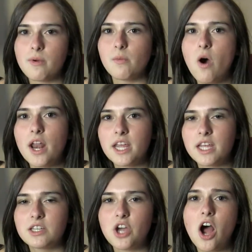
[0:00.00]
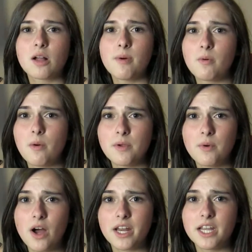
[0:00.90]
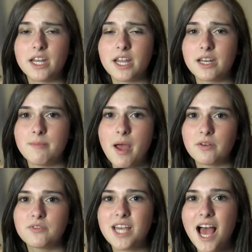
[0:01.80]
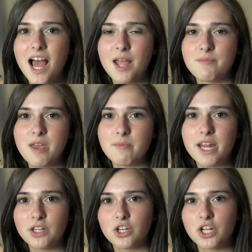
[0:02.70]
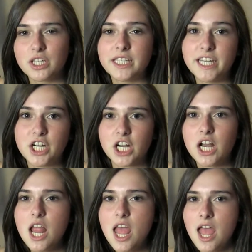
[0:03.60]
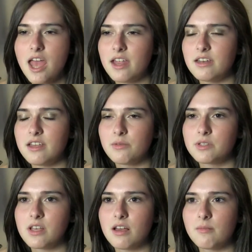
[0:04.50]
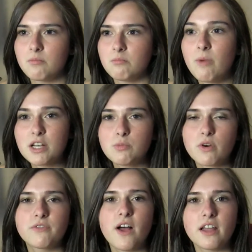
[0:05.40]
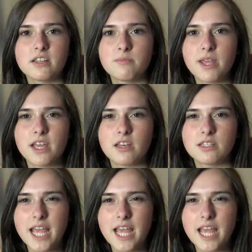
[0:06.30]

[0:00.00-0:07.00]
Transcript: we wanted, talk about what we wanted in an amount of time that made it look cleaner and it was much more fun to make it